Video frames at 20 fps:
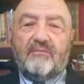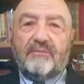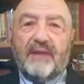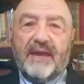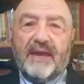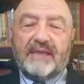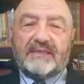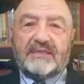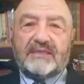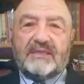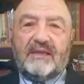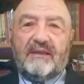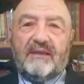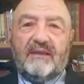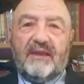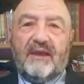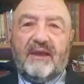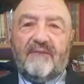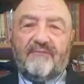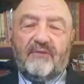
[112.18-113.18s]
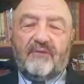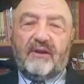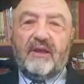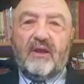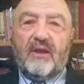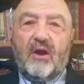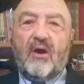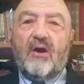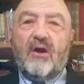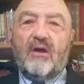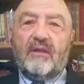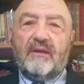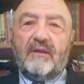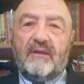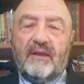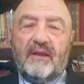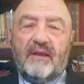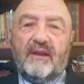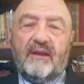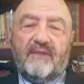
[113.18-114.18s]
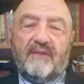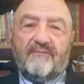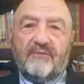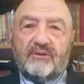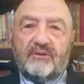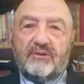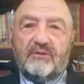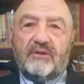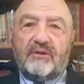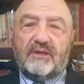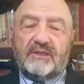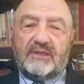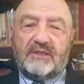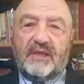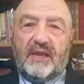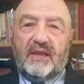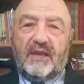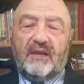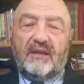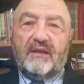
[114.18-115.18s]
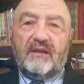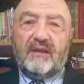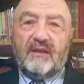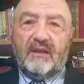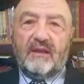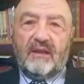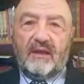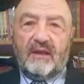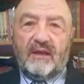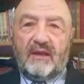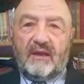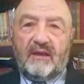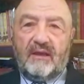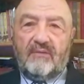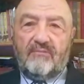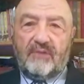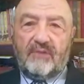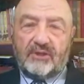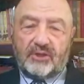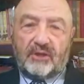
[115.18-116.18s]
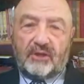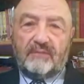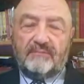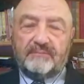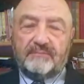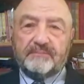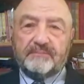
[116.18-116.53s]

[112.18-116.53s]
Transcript: Black Sea effort, all in an effort to contain uh, Russia.